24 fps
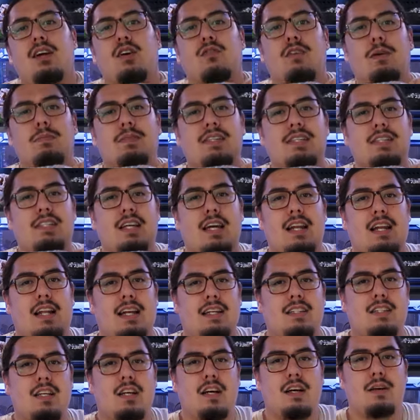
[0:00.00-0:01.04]
Repti sand, I
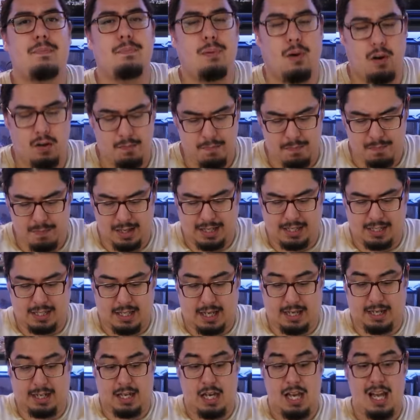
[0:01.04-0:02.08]
like to mix
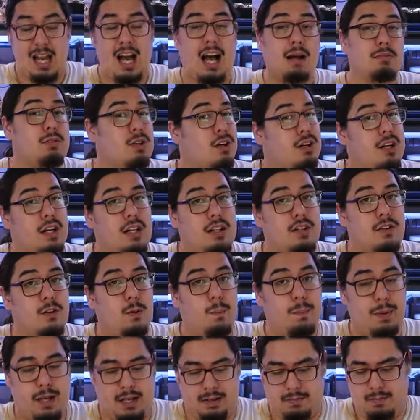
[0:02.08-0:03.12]
like, I'm talking a little
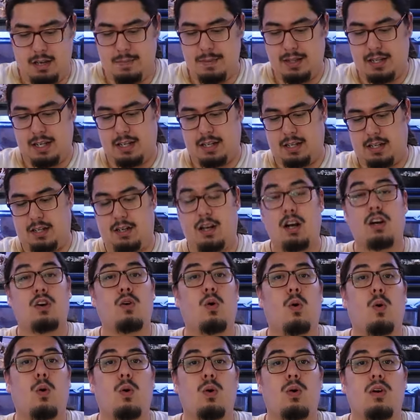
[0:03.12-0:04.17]
bit, maybe like a
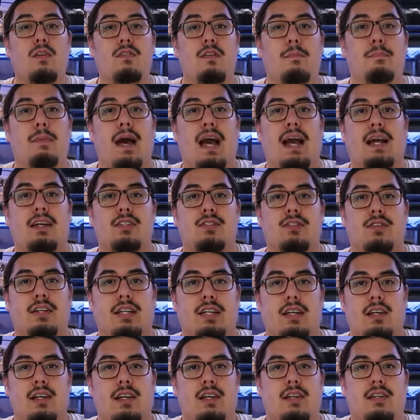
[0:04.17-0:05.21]
quarter of a bag. So
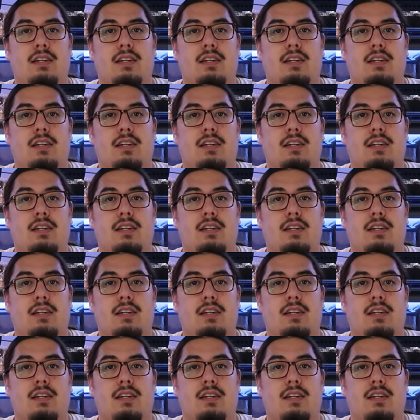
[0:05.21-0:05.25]
like